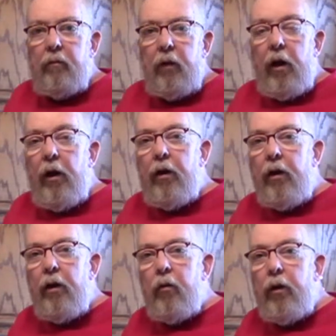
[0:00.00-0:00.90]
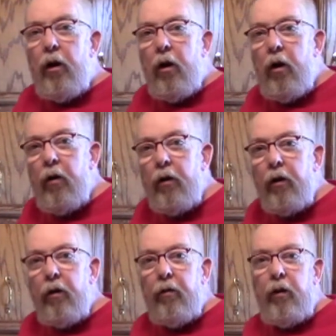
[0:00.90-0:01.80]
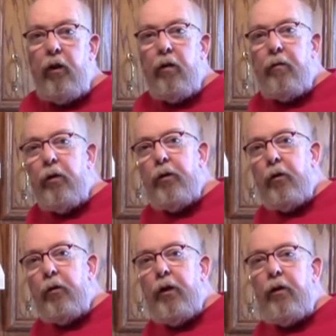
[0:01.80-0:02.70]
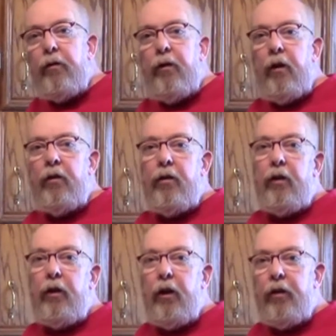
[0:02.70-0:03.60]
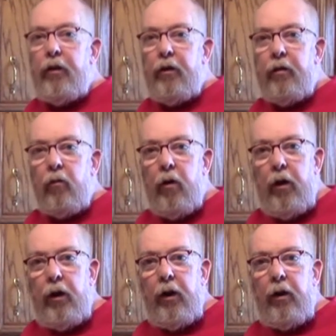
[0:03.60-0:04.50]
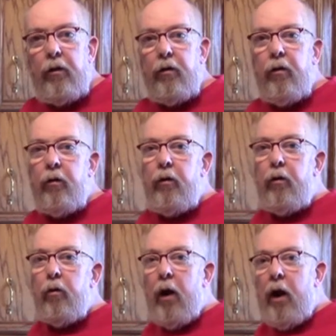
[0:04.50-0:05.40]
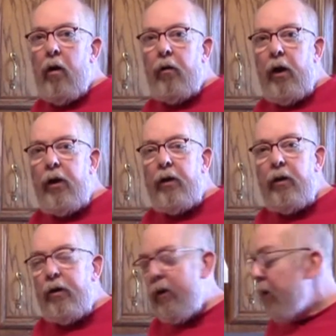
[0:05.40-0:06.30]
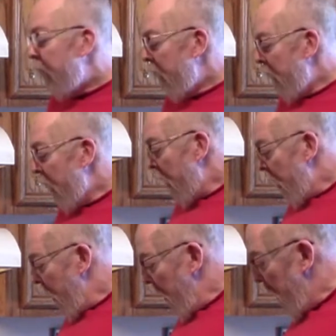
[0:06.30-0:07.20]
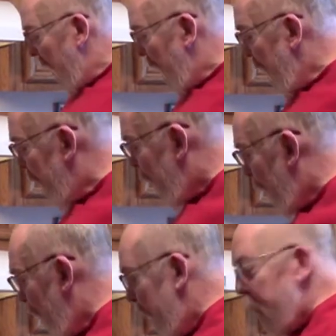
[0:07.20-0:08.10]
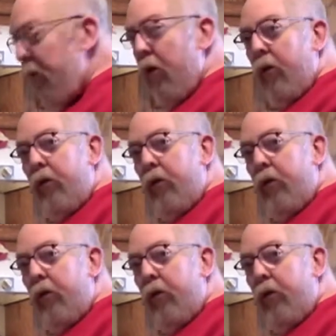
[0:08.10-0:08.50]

And here we are in the official taste testing kitchen, ready to do round 8. And so you know the